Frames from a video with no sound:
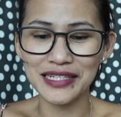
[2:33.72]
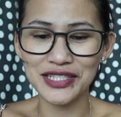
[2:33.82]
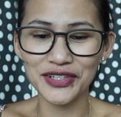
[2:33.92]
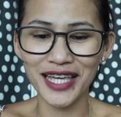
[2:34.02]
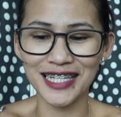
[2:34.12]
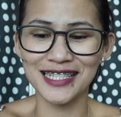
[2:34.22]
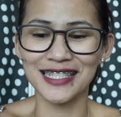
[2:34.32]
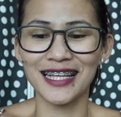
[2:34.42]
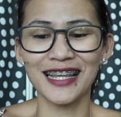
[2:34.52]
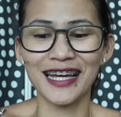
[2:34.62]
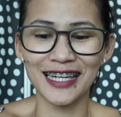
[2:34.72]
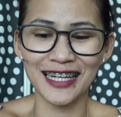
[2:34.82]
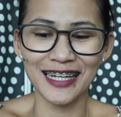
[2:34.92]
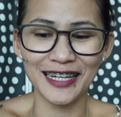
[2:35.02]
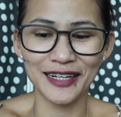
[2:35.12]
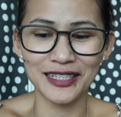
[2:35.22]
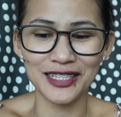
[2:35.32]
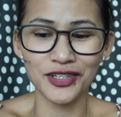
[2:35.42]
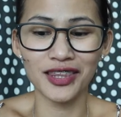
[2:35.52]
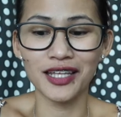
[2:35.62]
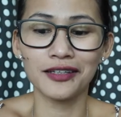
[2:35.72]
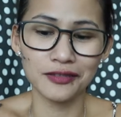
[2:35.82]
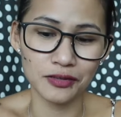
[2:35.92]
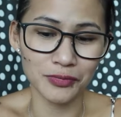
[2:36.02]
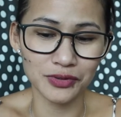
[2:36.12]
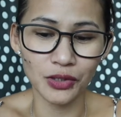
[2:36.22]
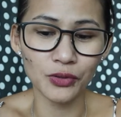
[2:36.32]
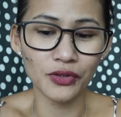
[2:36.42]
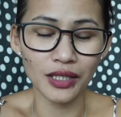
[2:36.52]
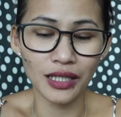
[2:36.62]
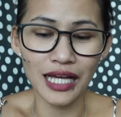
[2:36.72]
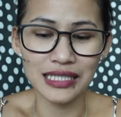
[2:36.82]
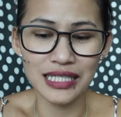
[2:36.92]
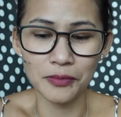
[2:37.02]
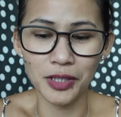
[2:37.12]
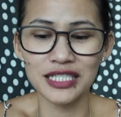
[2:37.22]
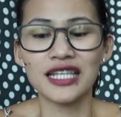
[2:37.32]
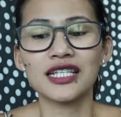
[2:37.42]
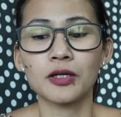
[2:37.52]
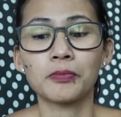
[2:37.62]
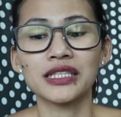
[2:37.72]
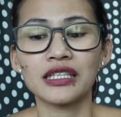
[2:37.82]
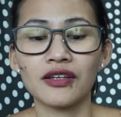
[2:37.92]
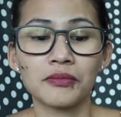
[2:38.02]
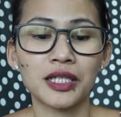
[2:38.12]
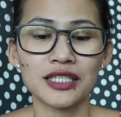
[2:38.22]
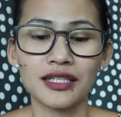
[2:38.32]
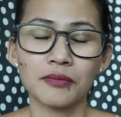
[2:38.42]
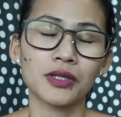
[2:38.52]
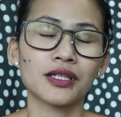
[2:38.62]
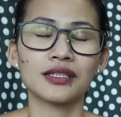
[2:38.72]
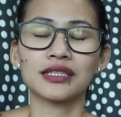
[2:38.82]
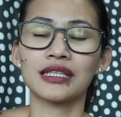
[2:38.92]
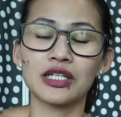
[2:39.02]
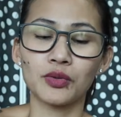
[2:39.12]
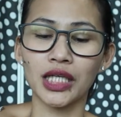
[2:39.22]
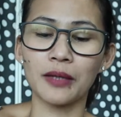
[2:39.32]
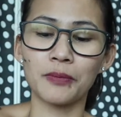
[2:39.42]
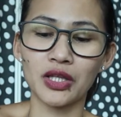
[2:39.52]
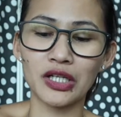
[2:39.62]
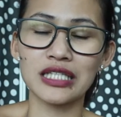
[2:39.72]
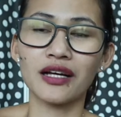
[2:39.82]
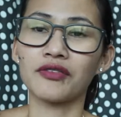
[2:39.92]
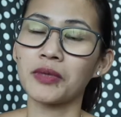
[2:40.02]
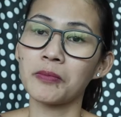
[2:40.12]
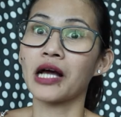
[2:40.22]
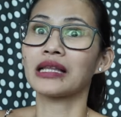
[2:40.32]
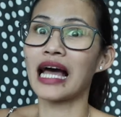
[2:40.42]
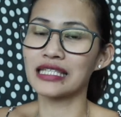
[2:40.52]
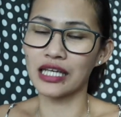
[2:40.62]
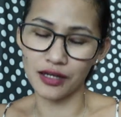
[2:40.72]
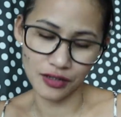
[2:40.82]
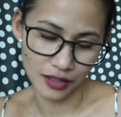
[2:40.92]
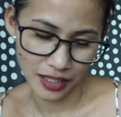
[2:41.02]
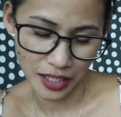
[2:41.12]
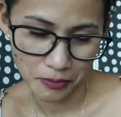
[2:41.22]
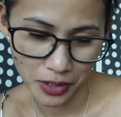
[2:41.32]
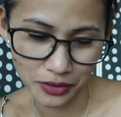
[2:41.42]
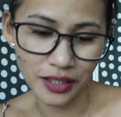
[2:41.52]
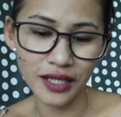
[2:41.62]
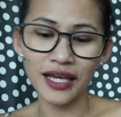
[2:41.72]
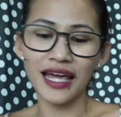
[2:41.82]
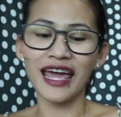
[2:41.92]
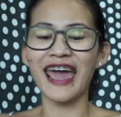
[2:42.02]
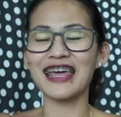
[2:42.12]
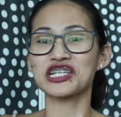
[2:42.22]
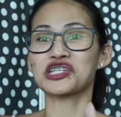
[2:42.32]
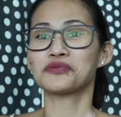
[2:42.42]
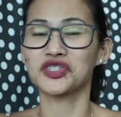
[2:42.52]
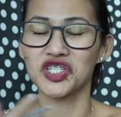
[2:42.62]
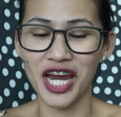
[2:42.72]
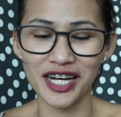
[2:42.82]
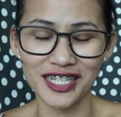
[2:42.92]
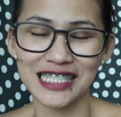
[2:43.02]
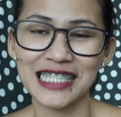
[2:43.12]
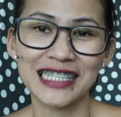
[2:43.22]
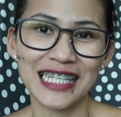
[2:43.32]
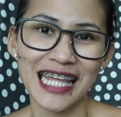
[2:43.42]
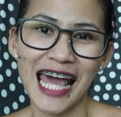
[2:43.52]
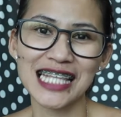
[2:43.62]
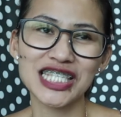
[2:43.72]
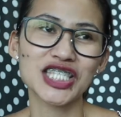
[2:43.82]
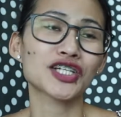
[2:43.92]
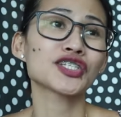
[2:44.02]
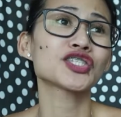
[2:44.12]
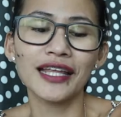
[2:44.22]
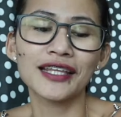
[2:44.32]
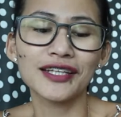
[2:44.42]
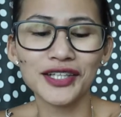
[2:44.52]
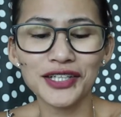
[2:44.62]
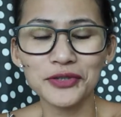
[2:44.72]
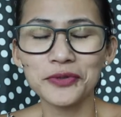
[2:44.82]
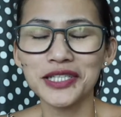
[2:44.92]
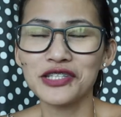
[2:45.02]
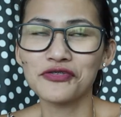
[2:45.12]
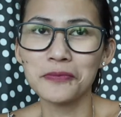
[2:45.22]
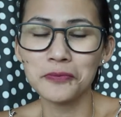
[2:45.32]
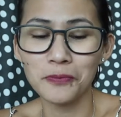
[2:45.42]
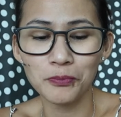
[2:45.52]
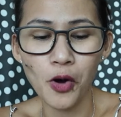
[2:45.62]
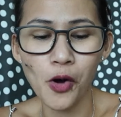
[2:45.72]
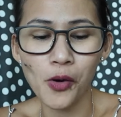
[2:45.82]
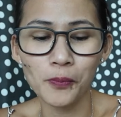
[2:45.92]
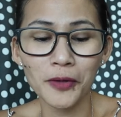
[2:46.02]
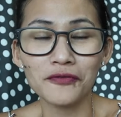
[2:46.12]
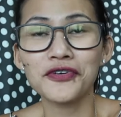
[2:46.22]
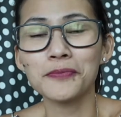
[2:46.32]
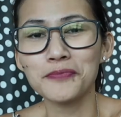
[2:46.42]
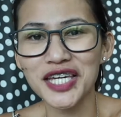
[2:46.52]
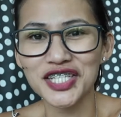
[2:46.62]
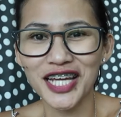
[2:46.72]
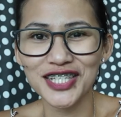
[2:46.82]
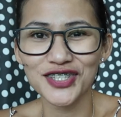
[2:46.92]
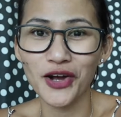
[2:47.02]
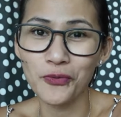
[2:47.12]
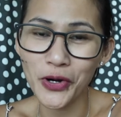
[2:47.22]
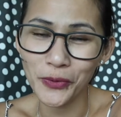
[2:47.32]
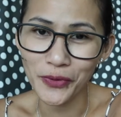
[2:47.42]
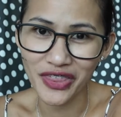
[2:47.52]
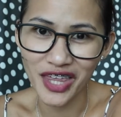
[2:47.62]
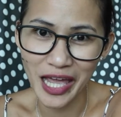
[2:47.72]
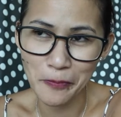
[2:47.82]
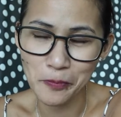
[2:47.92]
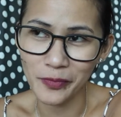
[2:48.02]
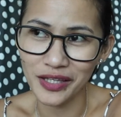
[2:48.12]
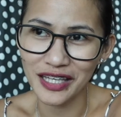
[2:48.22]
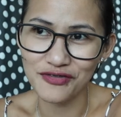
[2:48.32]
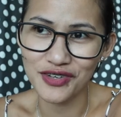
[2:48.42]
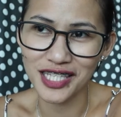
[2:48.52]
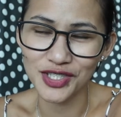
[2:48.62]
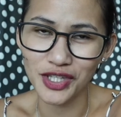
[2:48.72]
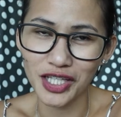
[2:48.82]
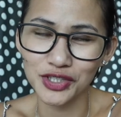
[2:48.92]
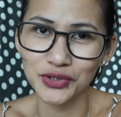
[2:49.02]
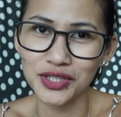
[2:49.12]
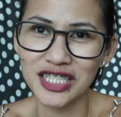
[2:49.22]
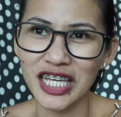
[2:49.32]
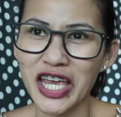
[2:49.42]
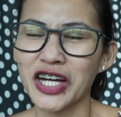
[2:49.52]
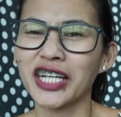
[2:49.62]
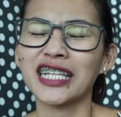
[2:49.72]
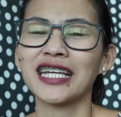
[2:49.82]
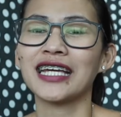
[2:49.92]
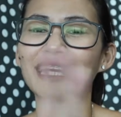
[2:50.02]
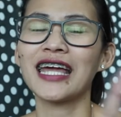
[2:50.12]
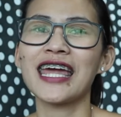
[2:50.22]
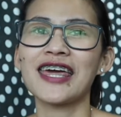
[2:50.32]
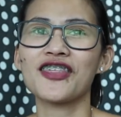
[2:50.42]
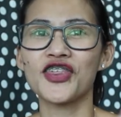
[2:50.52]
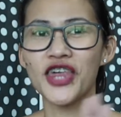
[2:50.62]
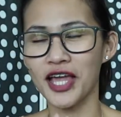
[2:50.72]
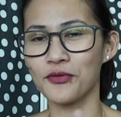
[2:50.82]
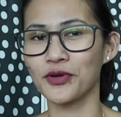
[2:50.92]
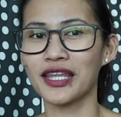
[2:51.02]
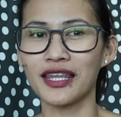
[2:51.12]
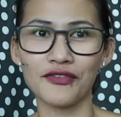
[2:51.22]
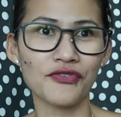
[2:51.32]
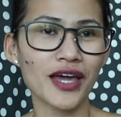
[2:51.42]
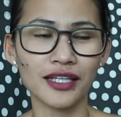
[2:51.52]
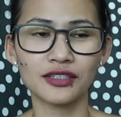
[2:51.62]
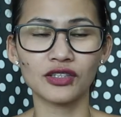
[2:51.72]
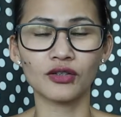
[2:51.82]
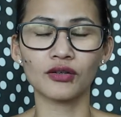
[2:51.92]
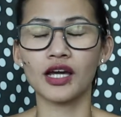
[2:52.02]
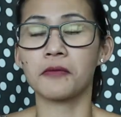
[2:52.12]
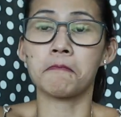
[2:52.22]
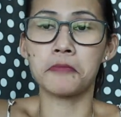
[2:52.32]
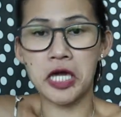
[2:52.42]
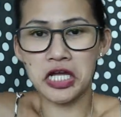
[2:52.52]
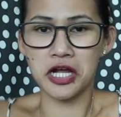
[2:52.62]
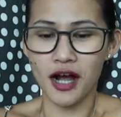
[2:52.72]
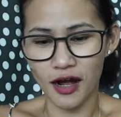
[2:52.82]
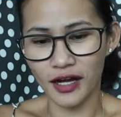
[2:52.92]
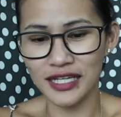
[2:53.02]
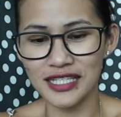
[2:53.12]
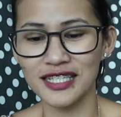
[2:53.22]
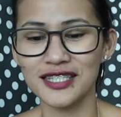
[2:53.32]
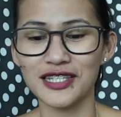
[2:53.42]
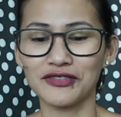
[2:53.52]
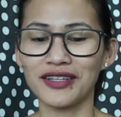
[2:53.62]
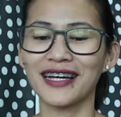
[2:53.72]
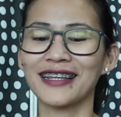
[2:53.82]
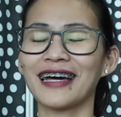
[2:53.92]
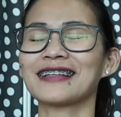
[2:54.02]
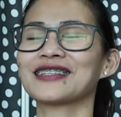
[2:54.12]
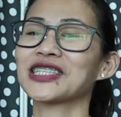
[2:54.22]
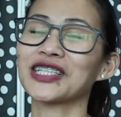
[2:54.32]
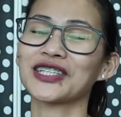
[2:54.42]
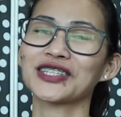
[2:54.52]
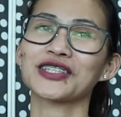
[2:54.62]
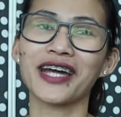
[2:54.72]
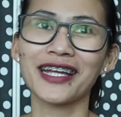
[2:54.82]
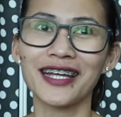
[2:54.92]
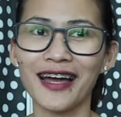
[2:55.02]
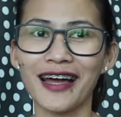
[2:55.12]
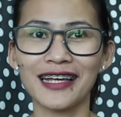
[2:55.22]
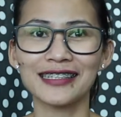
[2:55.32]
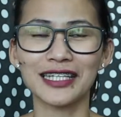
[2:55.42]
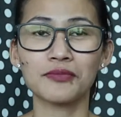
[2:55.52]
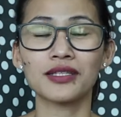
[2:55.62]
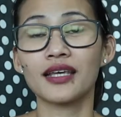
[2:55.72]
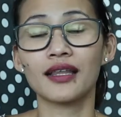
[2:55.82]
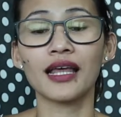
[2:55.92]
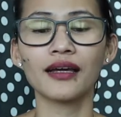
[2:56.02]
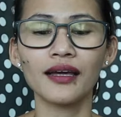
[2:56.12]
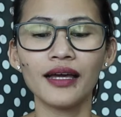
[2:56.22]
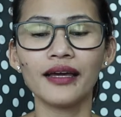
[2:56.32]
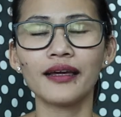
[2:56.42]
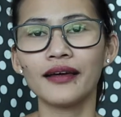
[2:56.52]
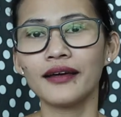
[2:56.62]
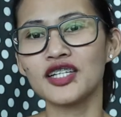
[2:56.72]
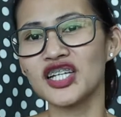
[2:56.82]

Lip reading: so yeah, she said you think the last thing I'm gonna say is a positive, but it's not. But she said she will keep it to herself. Maybe I'll ask another thing about, and she will share the answers. The third one is from Paul, from PJ. So I work with him in the event. So they do the security thing within the events, like big guys and stuff like that. So kind of asked him. He said yeah,